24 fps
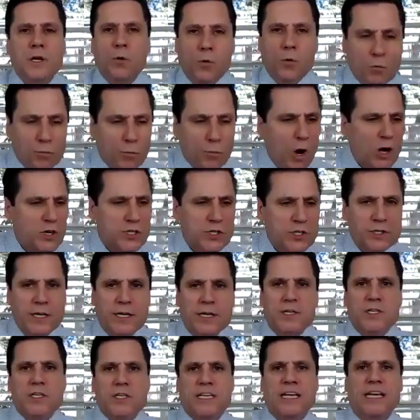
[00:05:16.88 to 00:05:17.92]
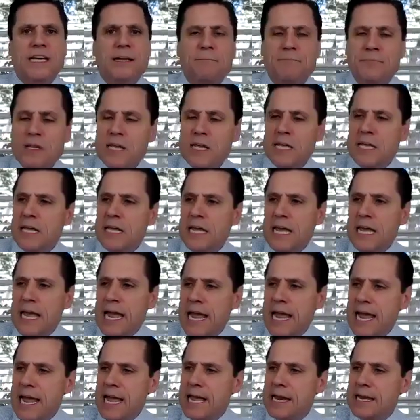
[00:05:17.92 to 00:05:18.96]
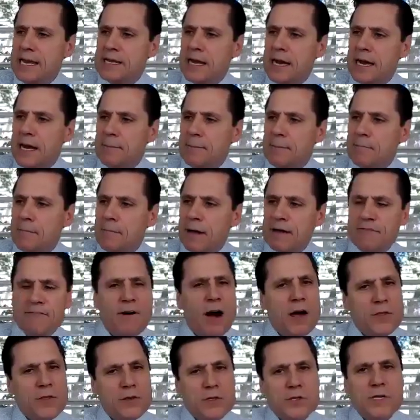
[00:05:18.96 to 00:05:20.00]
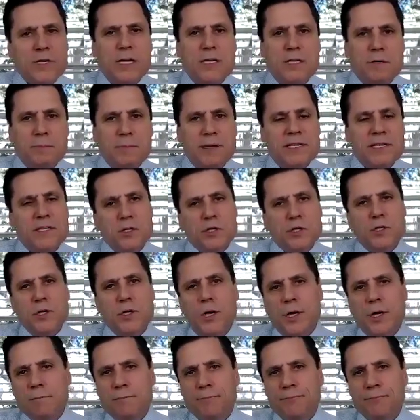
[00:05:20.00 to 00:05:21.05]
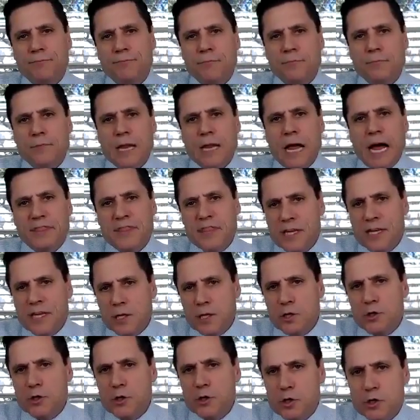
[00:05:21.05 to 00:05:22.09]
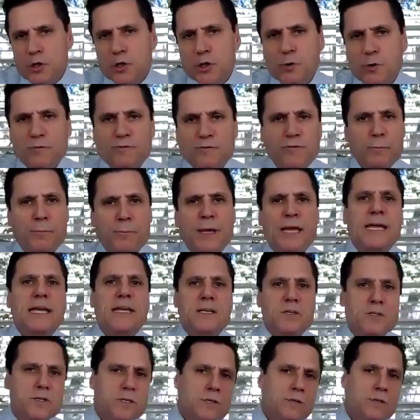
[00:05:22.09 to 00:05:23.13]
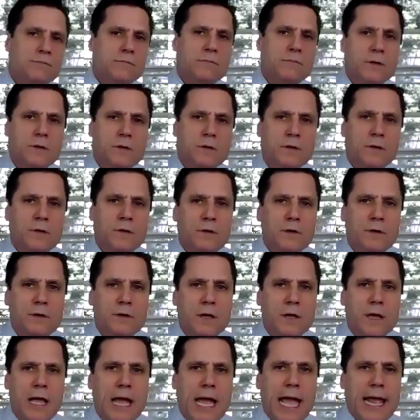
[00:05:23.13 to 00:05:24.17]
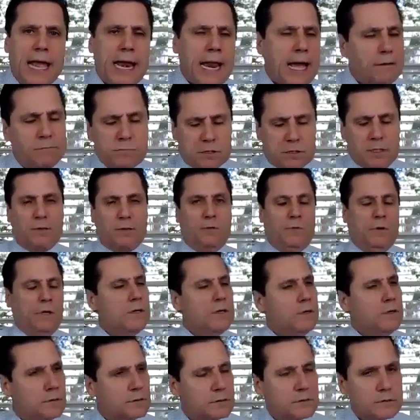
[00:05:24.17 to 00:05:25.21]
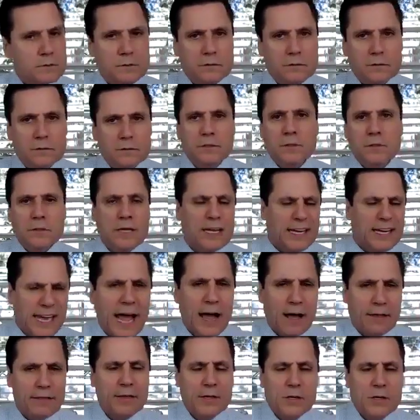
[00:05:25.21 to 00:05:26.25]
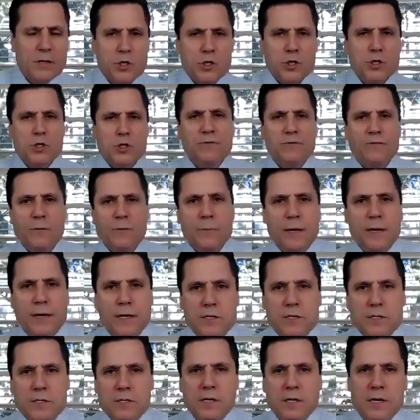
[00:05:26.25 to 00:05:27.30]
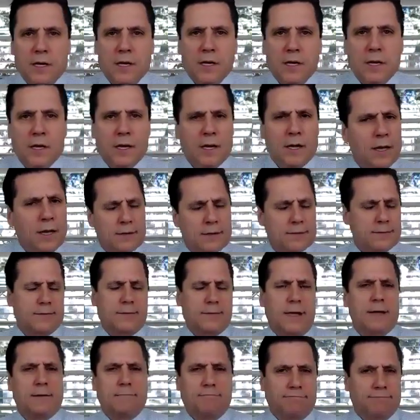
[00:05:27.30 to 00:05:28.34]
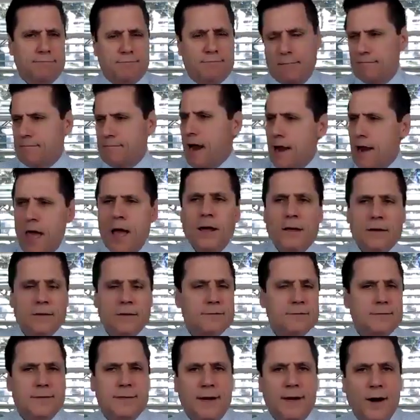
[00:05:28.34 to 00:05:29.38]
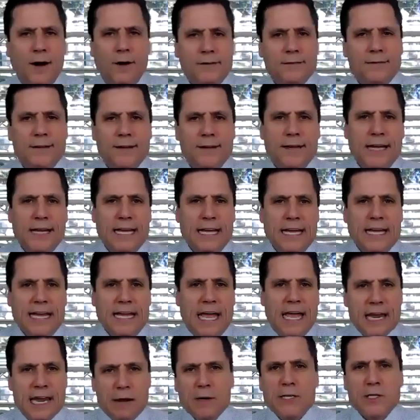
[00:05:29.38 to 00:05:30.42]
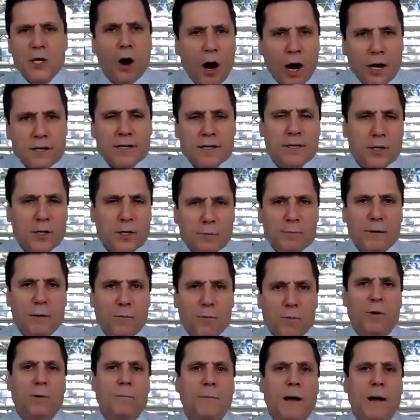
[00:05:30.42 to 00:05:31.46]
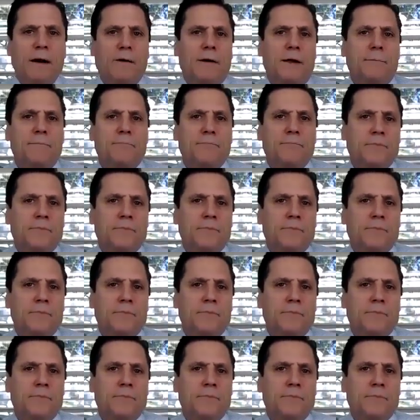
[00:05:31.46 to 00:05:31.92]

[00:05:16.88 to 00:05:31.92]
in Washington, D.C. And my father said to me, he said, son, I think you should shoot for bees. And I was like, what? He's like, yeah, I think you should shoot for bees. And I was like, right on, you know? And then we talked a little bit more about it.